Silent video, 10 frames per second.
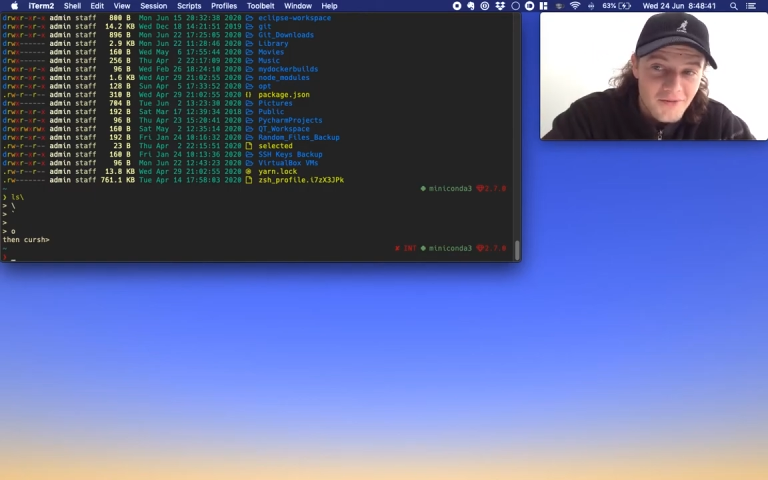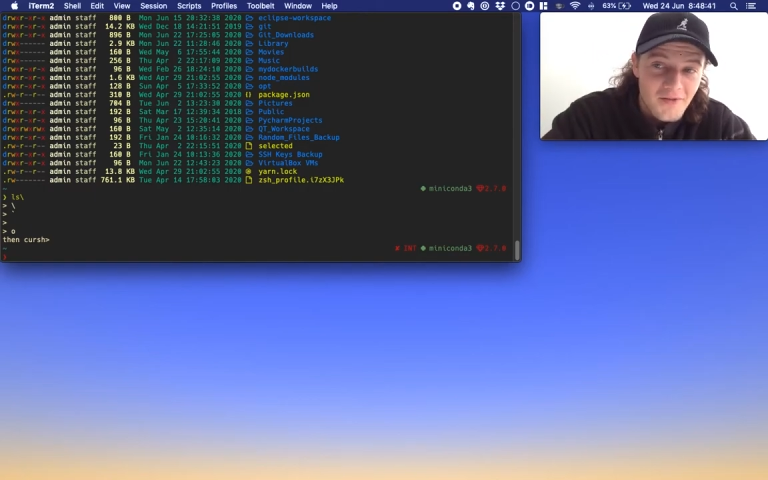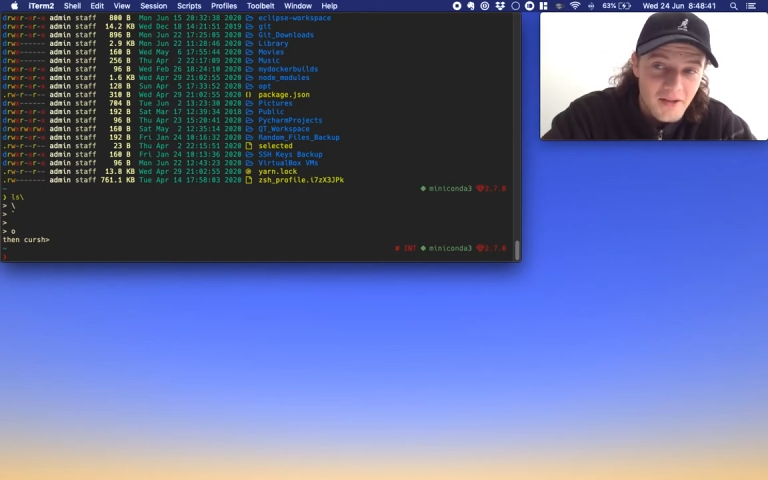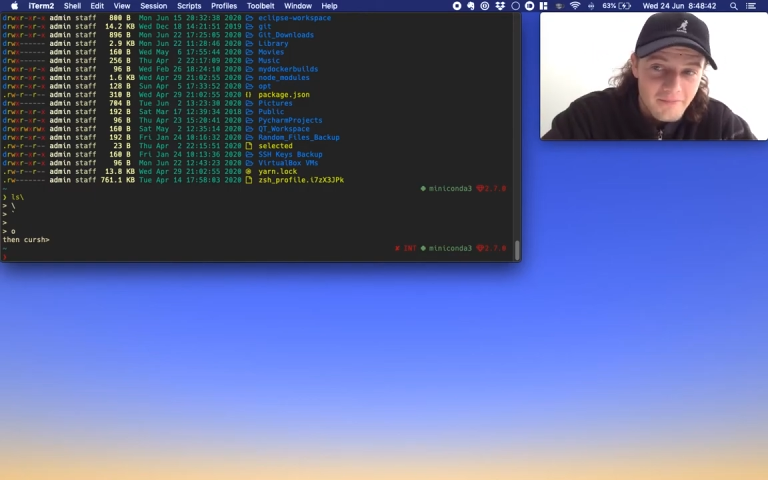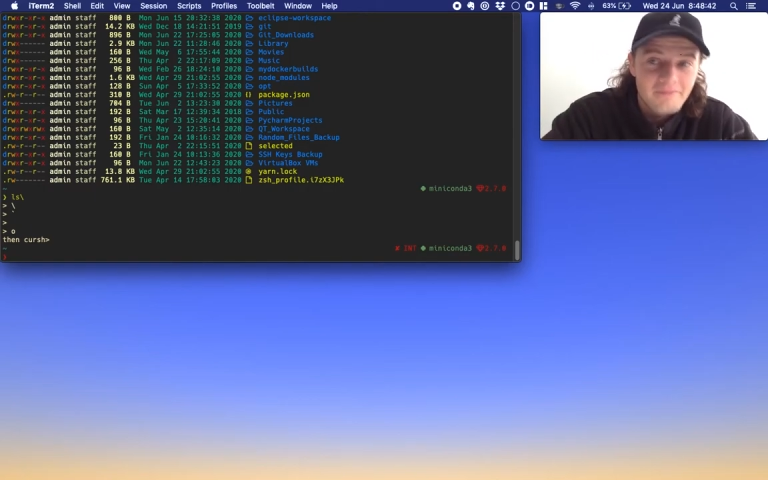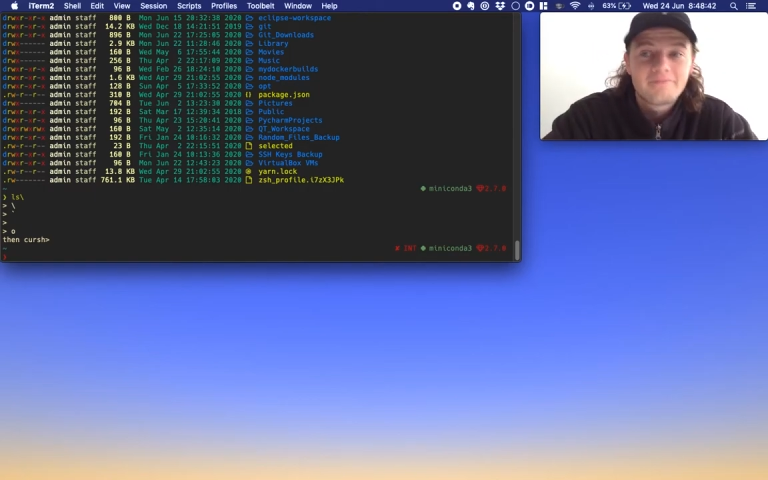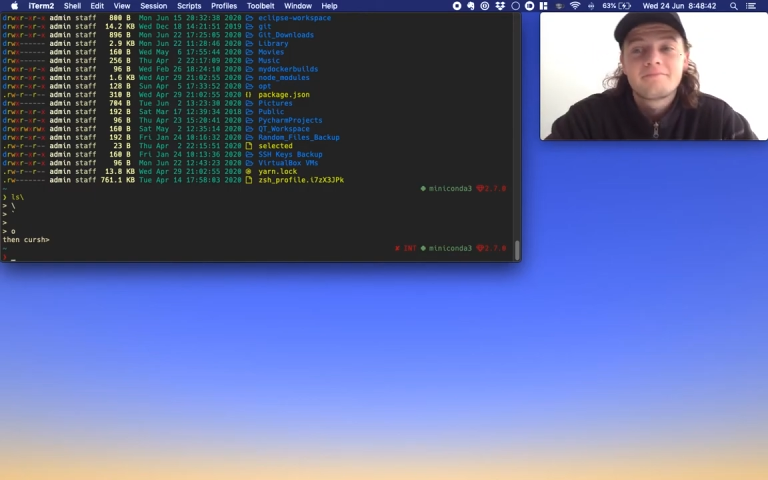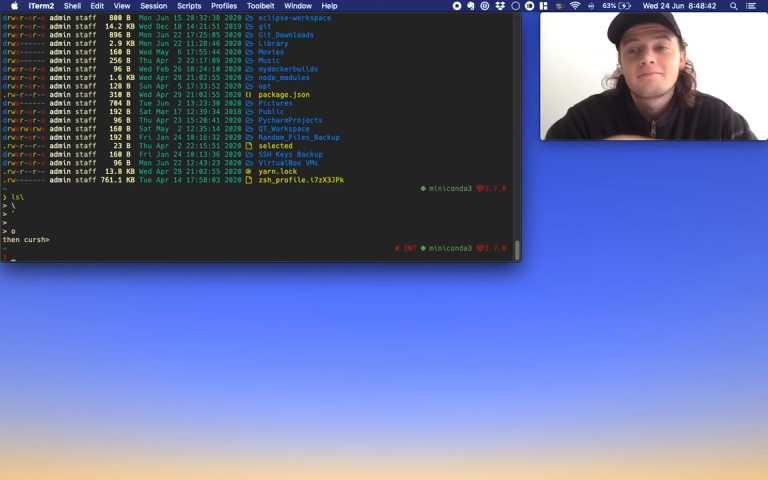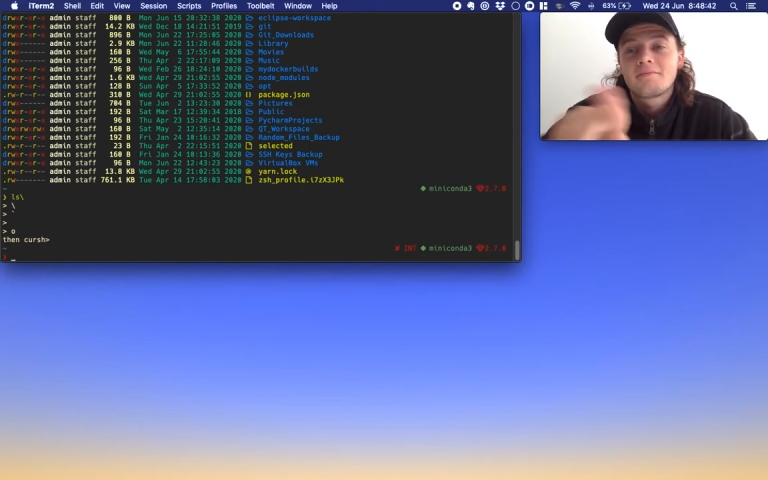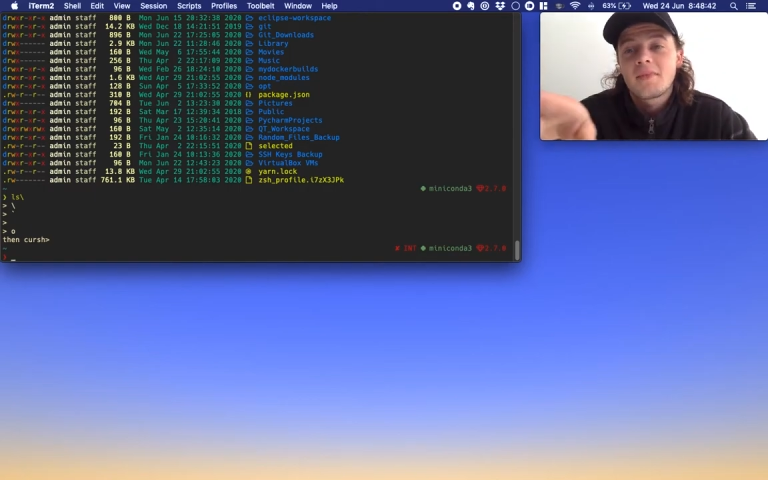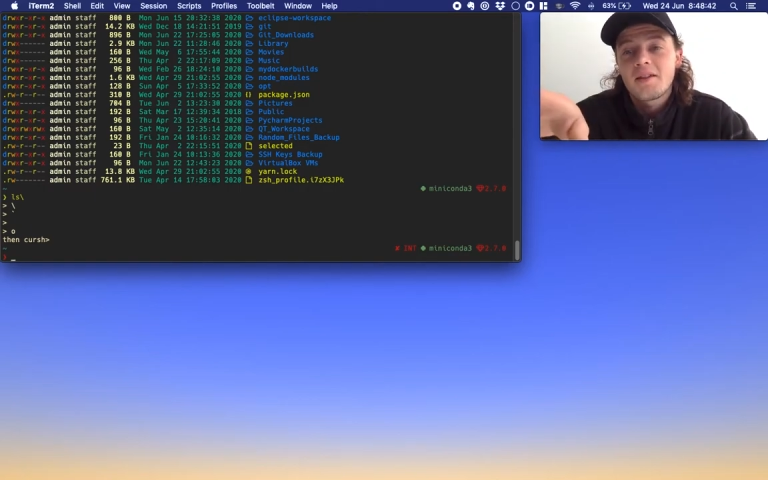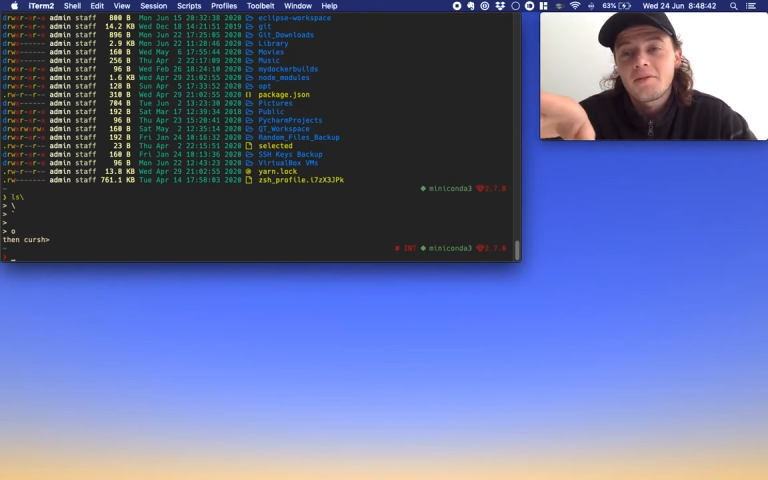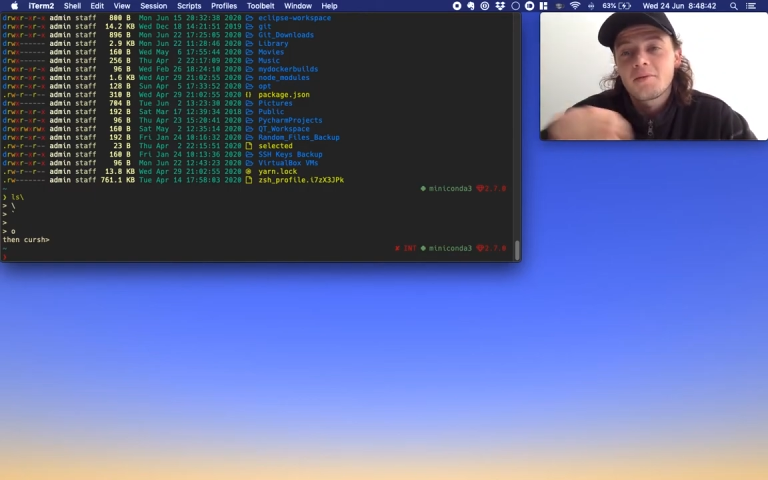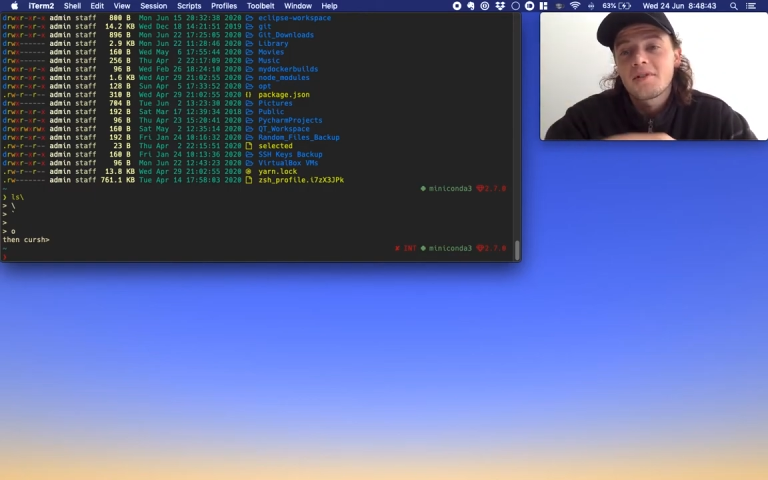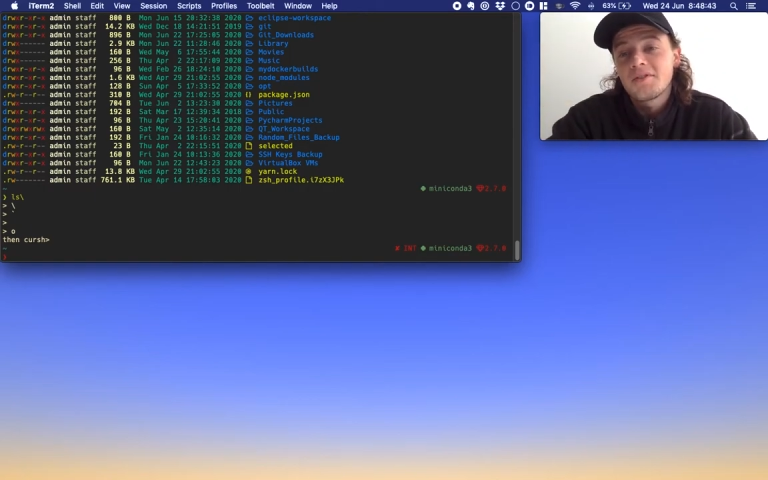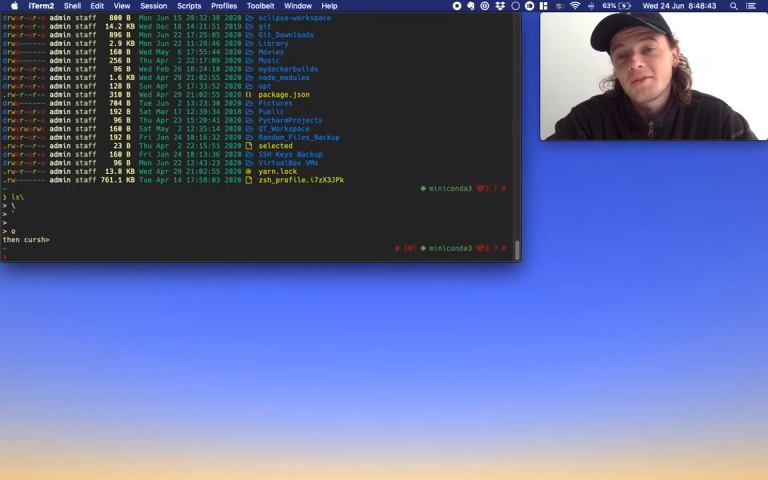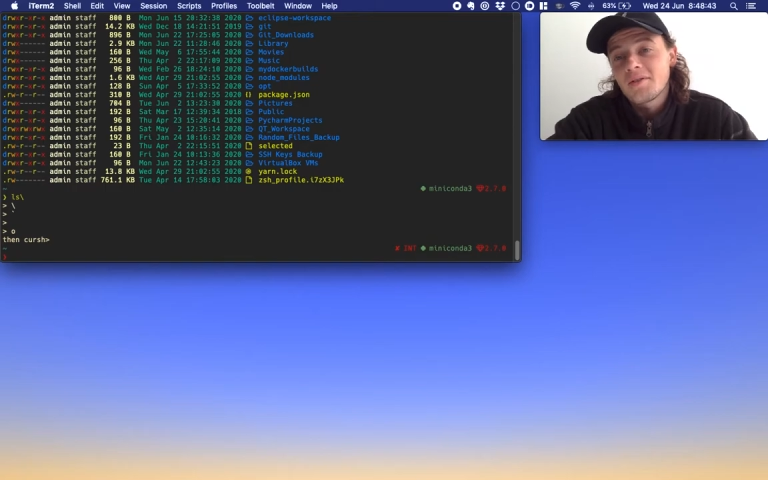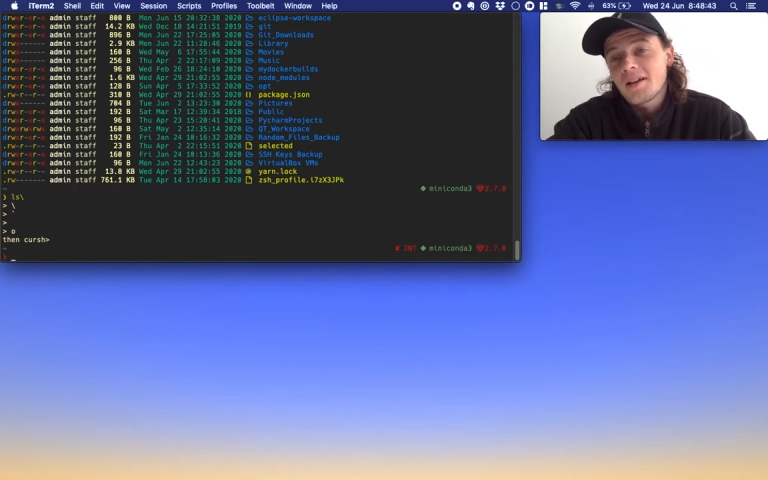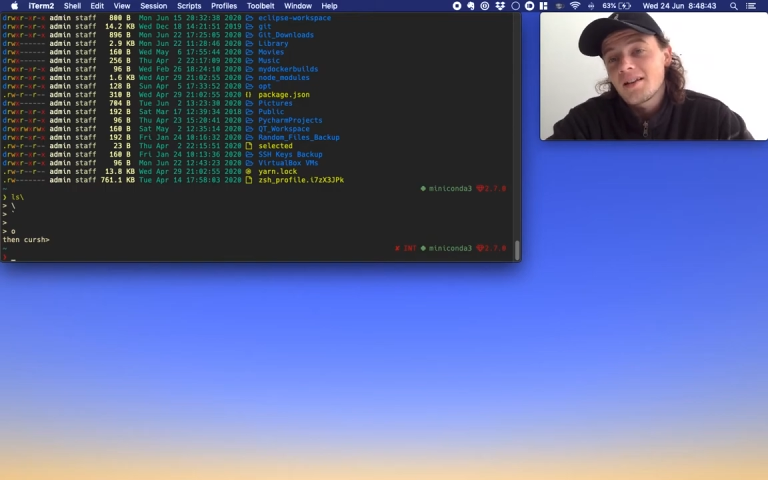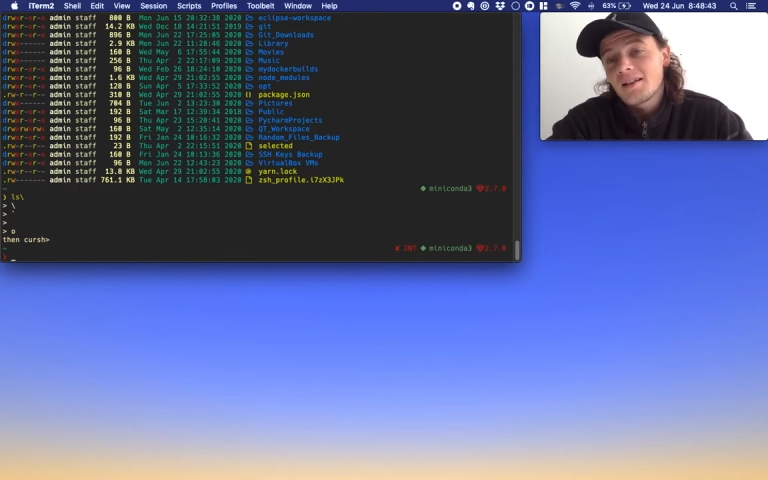Vim if you want to do
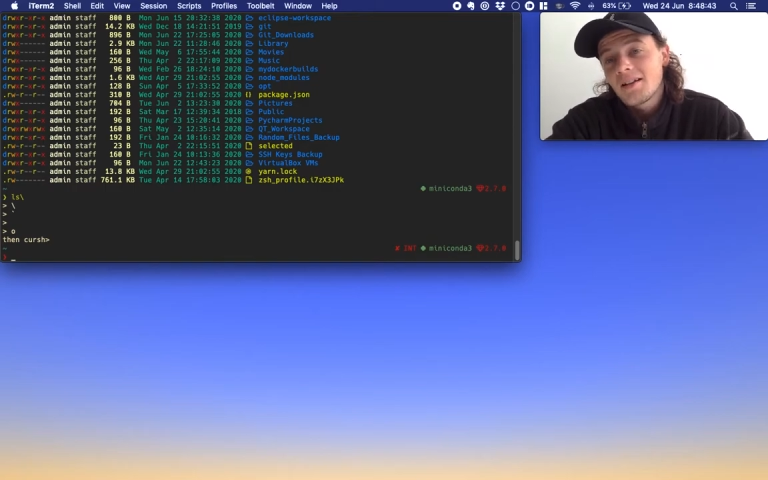that.